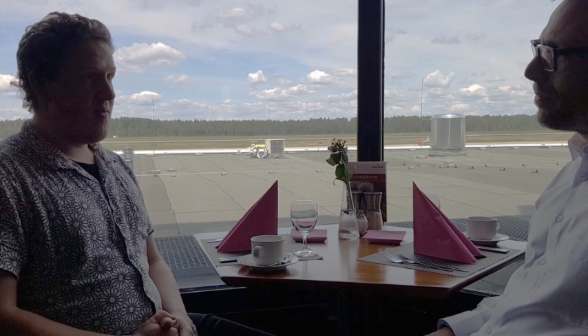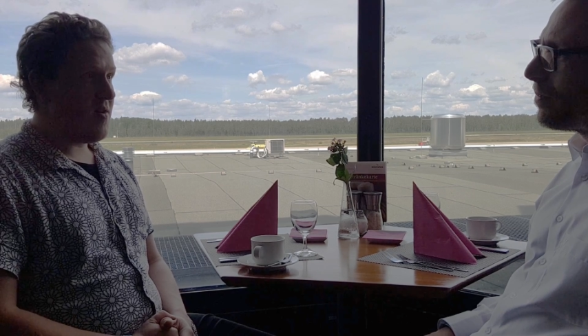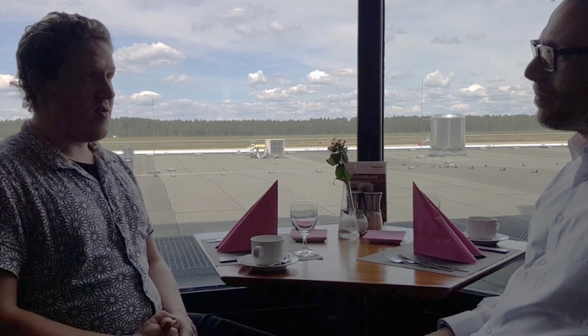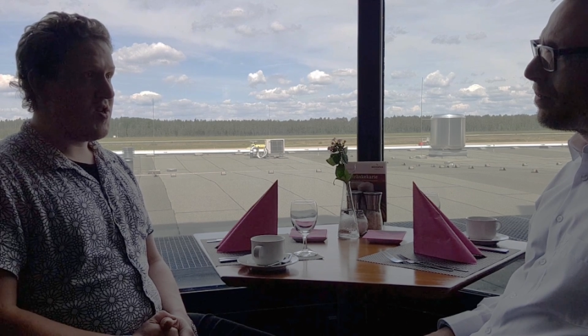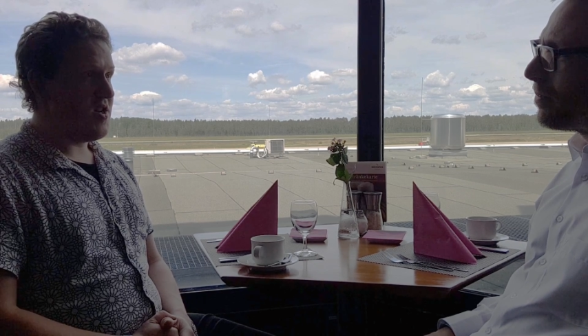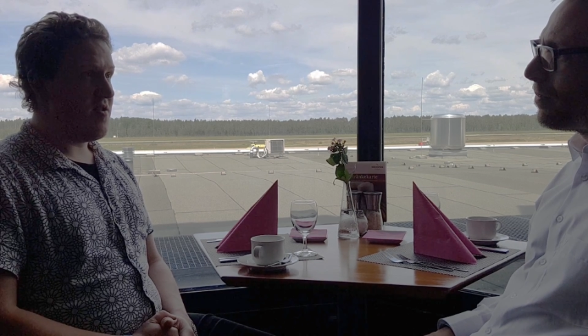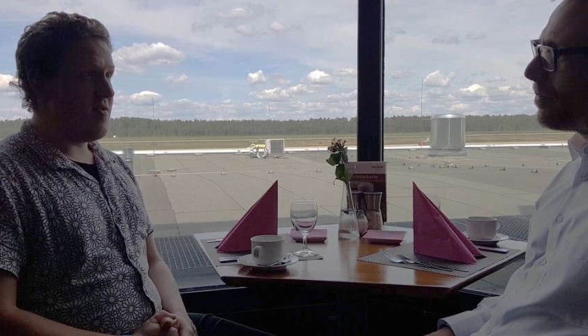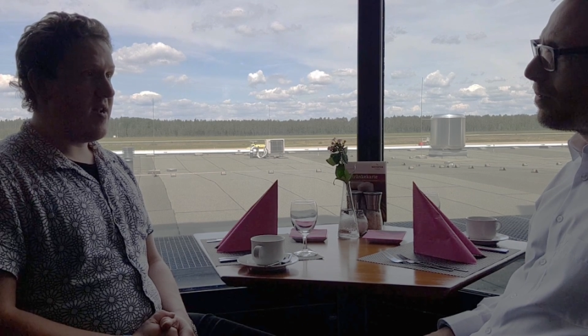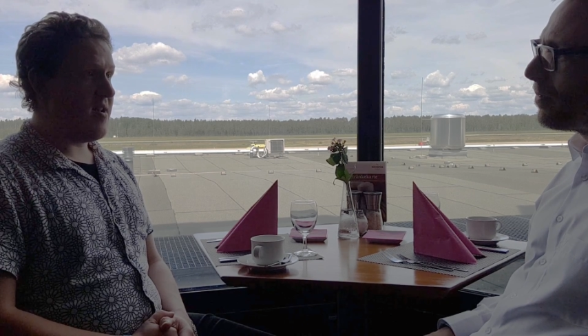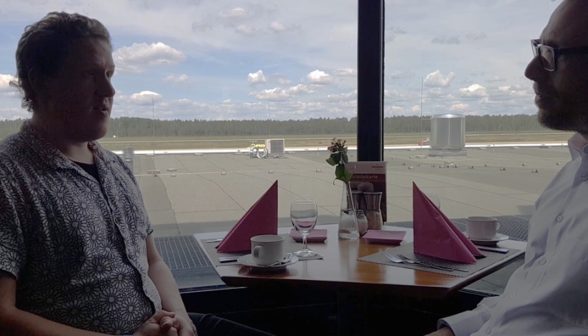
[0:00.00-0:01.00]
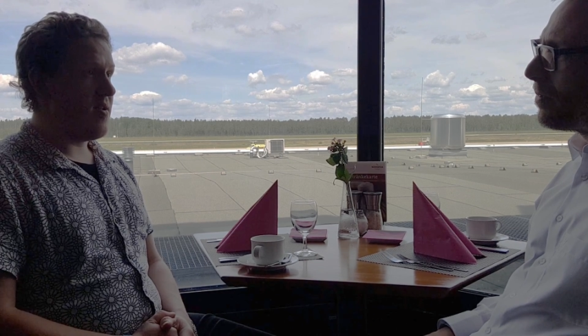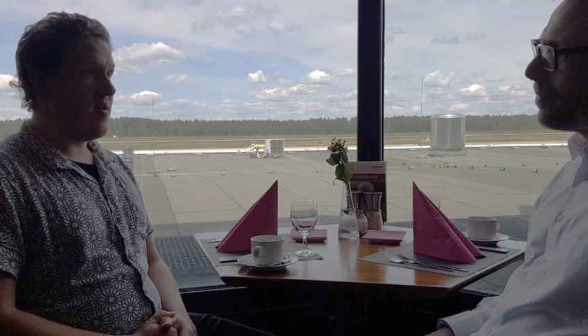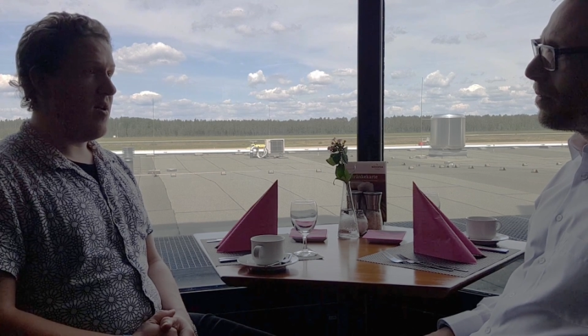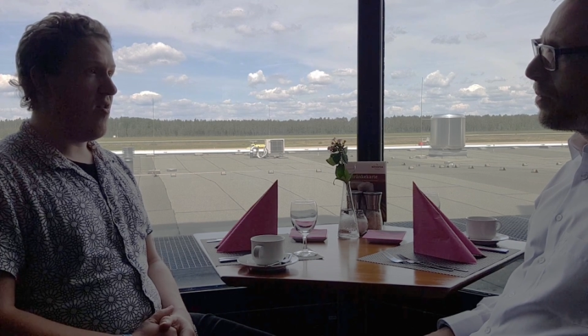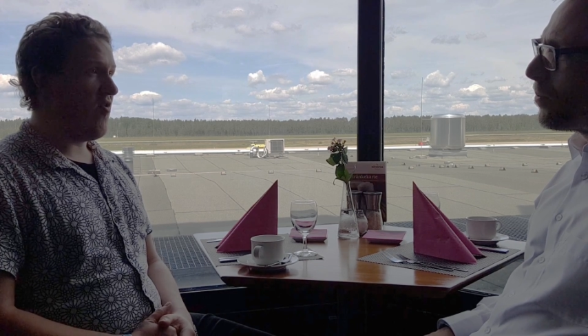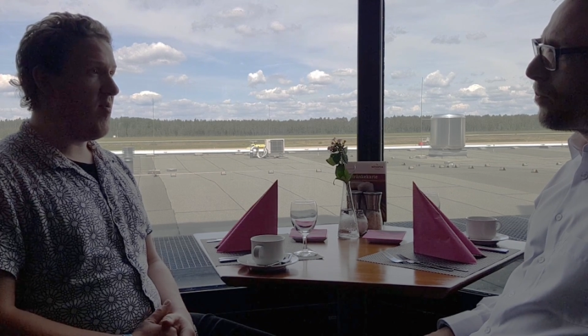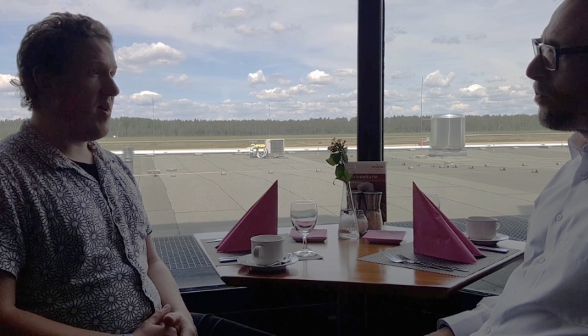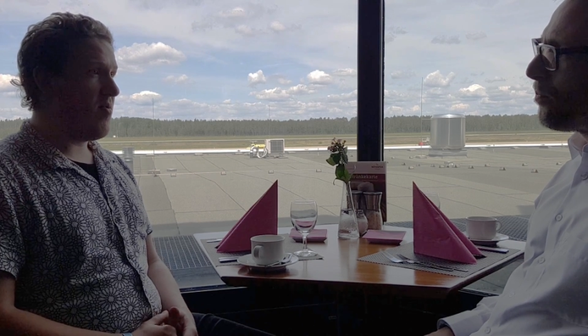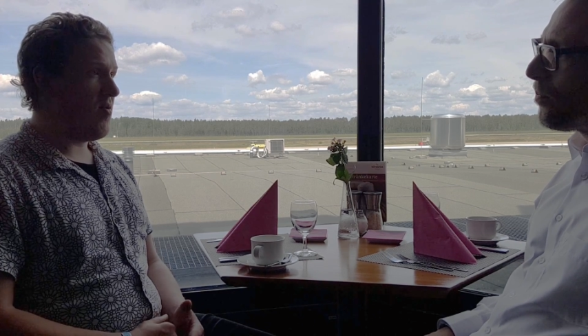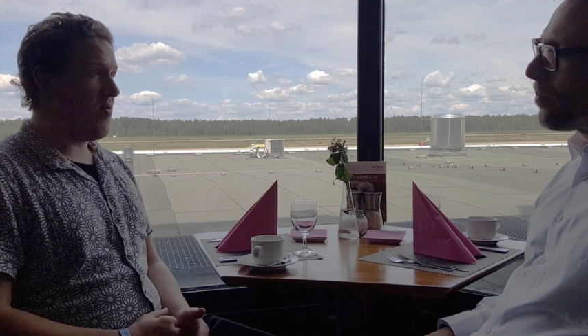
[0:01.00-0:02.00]
considering a lot of
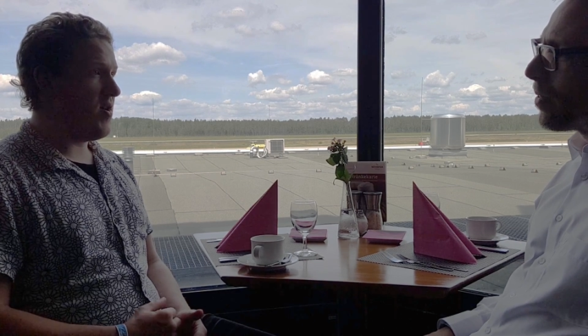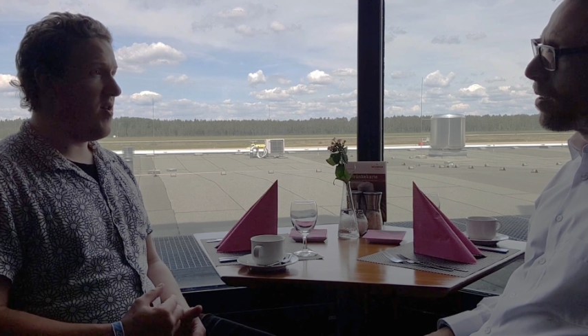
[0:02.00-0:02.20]
people,